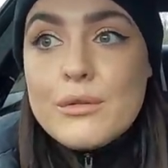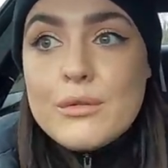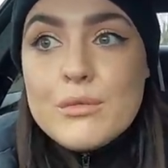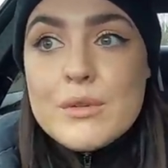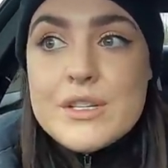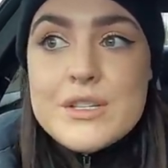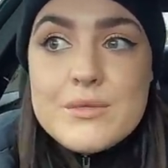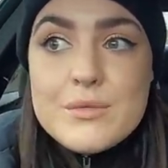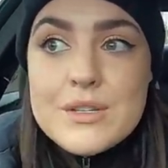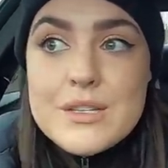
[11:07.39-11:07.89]

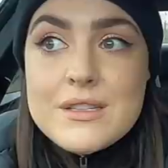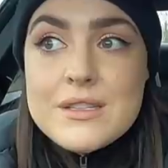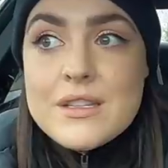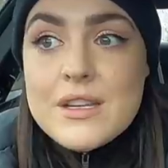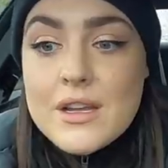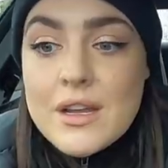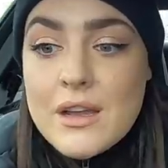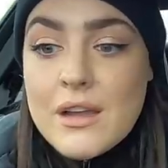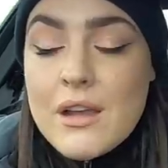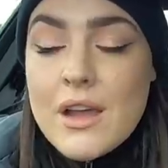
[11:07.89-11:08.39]
which was
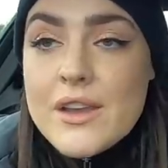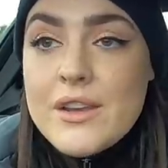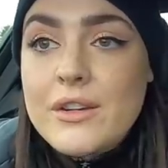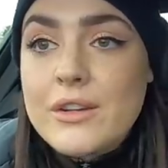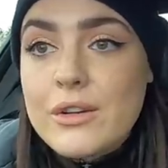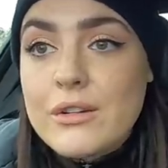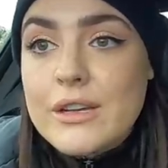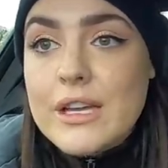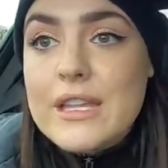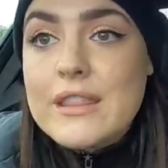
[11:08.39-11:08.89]
a
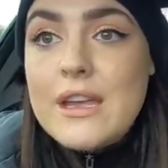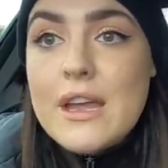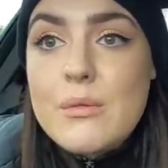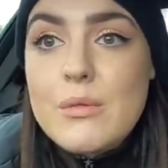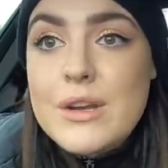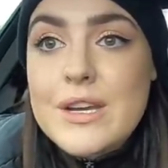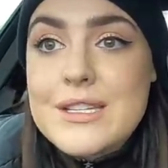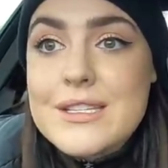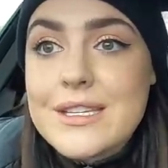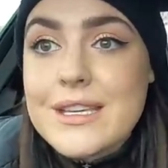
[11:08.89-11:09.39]
knuckle kit that I
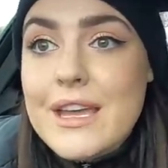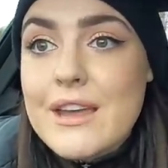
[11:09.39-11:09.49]
wanted to